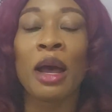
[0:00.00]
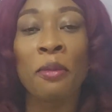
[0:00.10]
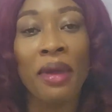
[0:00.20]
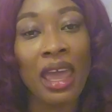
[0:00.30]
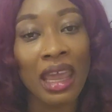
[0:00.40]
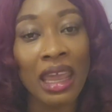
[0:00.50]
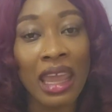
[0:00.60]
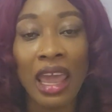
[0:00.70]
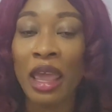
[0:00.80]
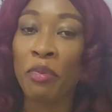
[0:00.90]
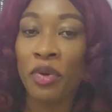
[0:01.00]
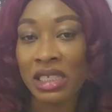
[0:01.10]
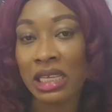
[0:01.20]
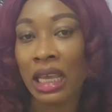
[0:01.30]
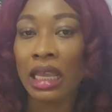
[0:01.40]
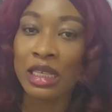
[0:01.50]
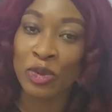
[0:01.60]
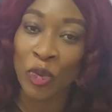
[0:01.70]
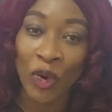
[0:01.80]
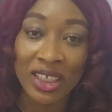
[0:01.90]
I'm NK, Pretty
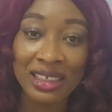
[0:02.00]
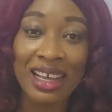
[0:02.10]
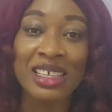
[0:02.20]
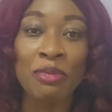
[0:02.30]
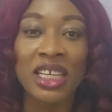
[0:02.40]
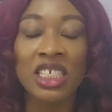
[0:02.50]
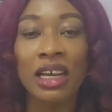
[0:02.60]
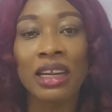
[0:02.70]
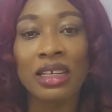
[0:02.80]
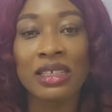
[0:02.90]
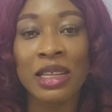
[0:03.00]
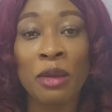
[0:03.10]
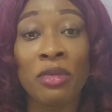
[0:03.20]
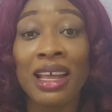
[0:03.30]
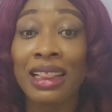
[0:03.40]
NK's World. That's my channel's name.